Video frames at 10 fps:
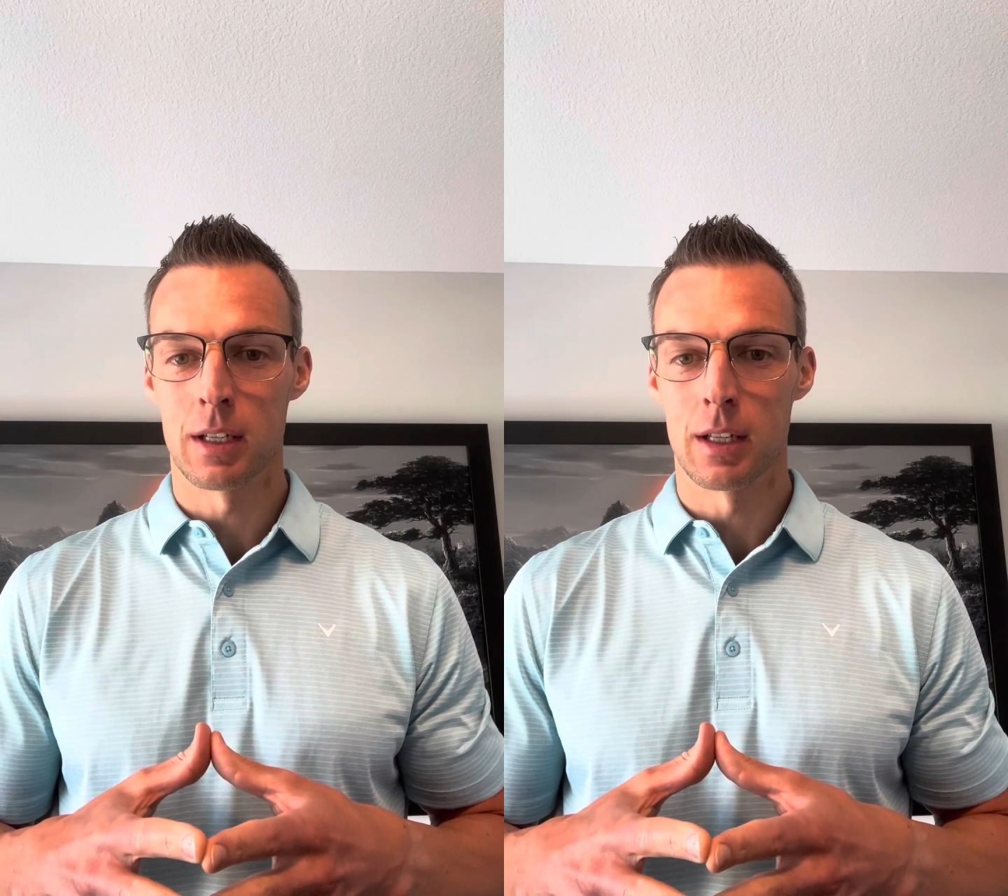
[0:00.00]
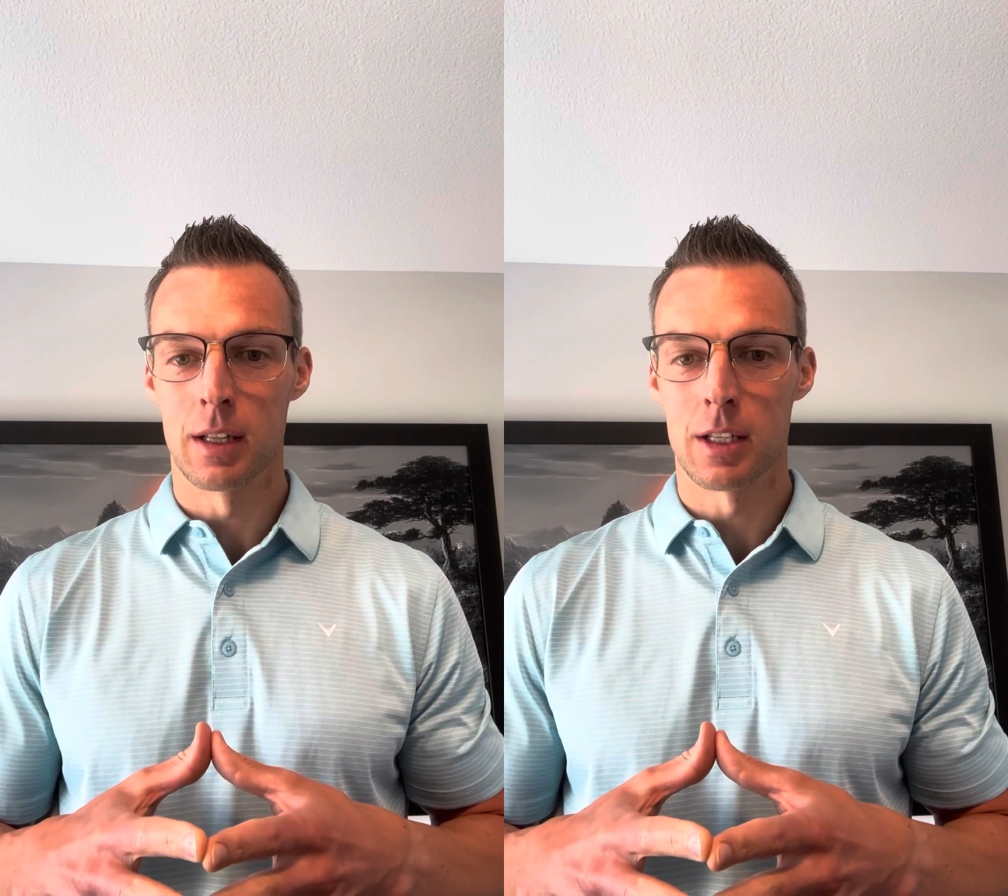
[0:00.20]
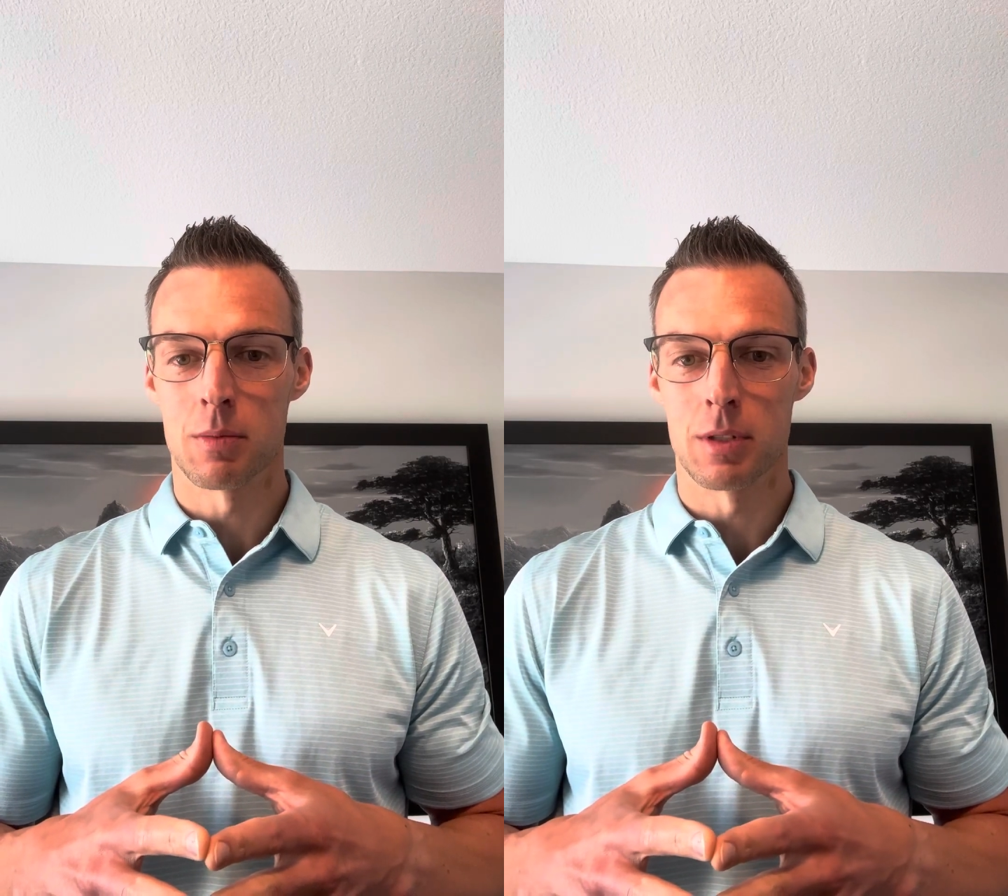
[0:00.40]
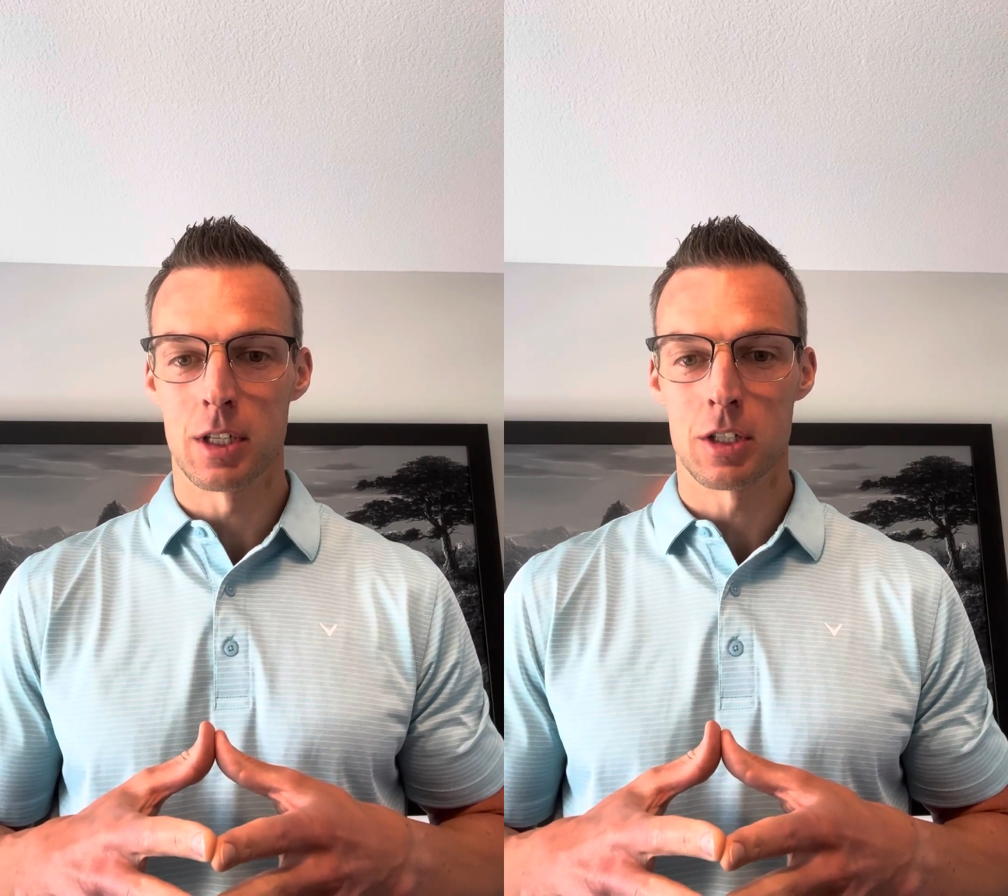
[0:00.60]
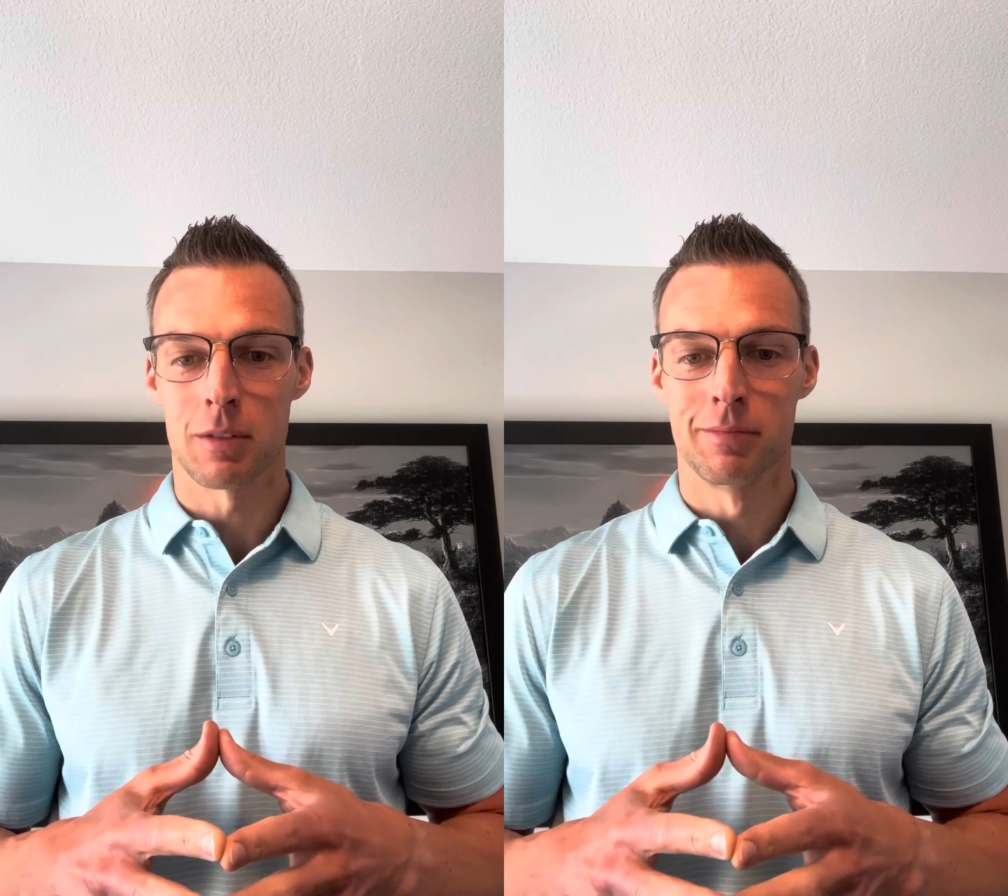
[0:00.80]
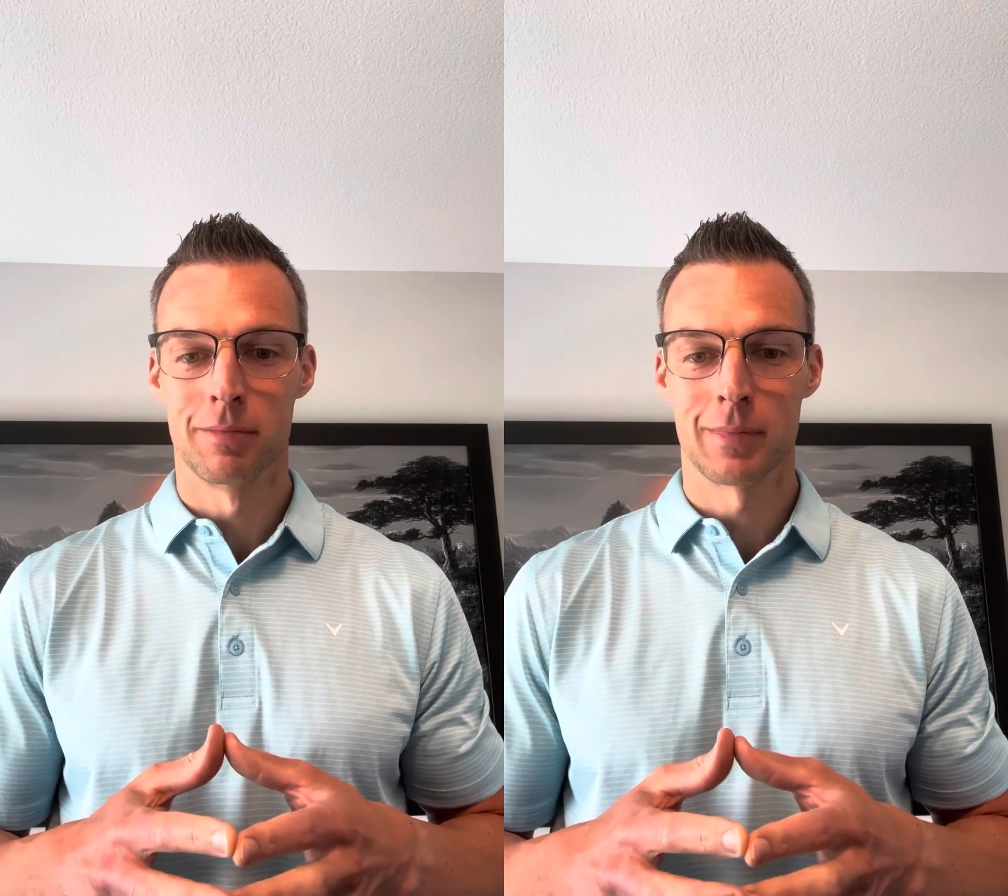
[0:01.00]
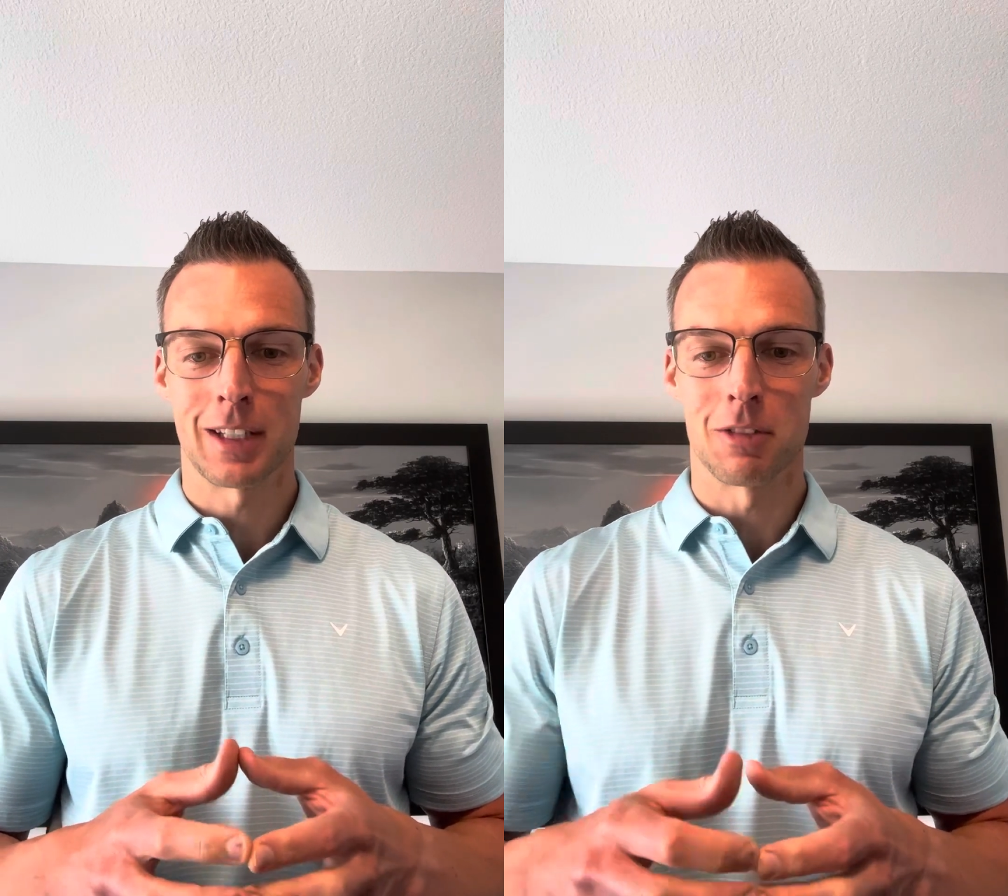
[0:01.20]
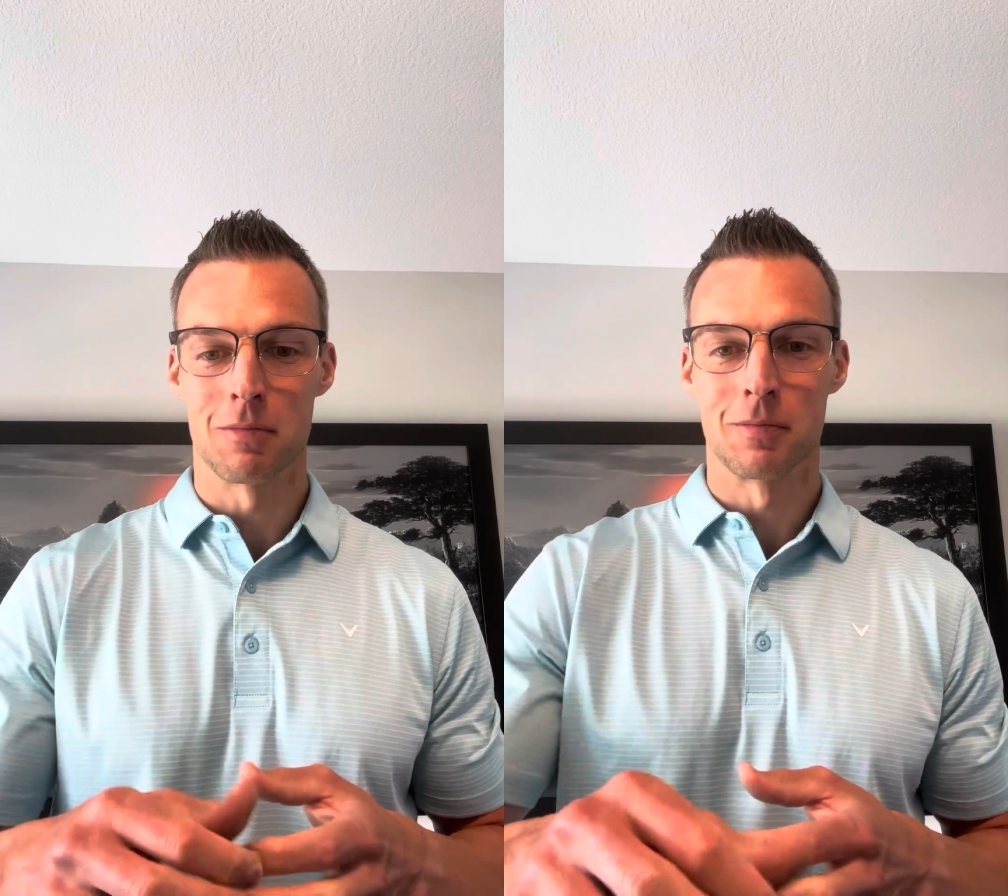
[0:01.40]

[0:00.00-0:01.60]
in this position. Thank you.